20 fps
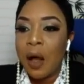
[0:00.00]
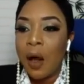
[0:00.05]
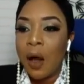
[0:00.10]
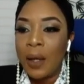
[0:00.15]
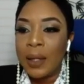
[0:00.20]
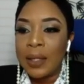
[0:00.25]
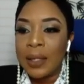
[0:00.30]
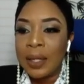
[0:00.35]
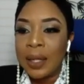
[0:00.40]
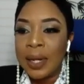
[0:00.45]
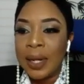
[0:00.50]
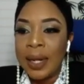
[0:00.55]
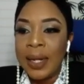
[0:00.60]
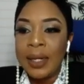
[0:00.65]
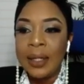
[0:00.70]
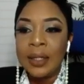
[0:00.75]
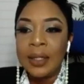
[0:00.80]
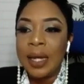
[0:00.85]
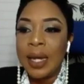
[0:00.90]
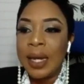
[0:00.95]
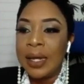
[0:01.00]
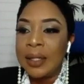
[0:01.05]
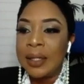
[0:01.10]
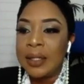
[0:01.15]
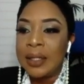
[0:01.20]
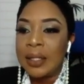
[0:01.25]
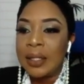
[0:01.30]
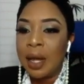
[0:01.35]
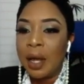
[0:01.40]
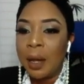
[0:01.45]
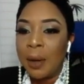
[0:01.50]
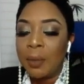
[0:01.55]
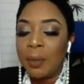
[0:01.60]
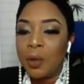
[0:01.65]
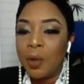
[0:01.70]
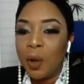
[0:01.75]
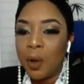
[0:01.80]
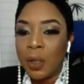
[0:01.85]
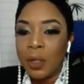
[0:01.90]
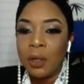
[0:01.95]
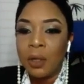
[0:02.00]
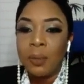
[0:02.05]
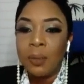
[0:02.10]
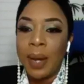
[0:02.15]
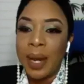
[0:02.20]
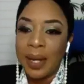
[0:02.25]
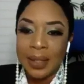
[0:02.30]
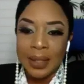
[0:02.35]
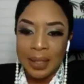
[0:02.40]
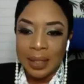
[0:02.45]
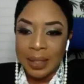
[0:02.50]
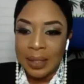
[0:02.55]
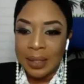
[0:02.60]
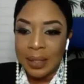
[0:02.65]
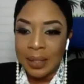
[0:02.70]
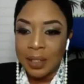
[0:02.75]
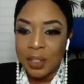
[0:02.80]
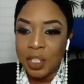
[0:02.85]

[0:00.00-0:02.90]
online and local magazines.